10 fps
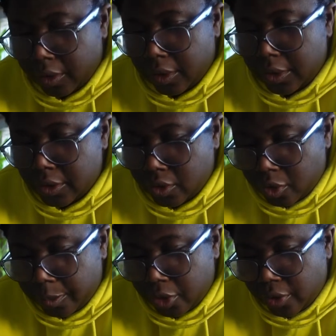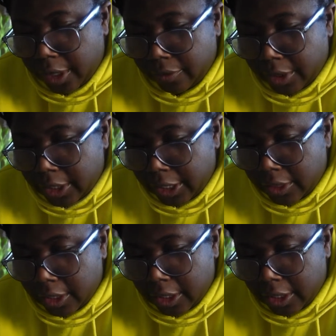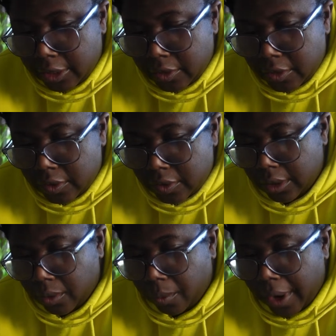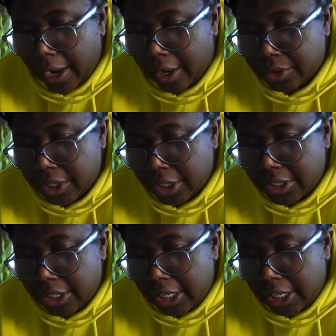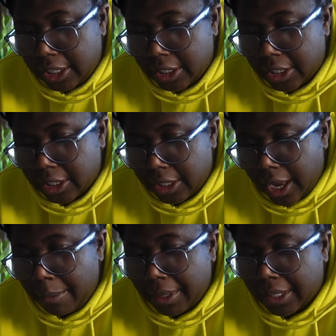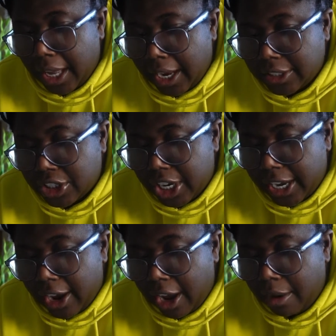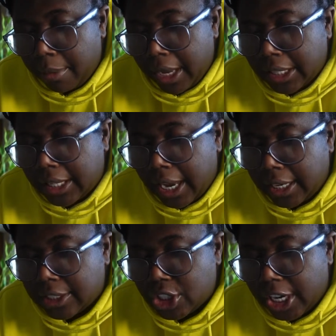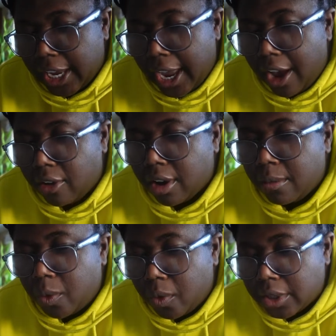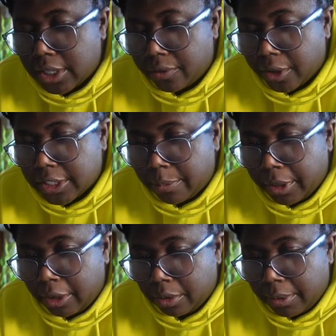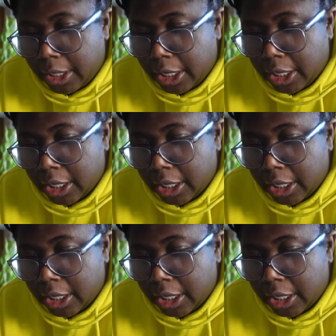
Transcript: These stupid traffic light things. Wow, seriously? I'm in line to check out. How am I in line to check out? Come on, Telfar, stop playing with me.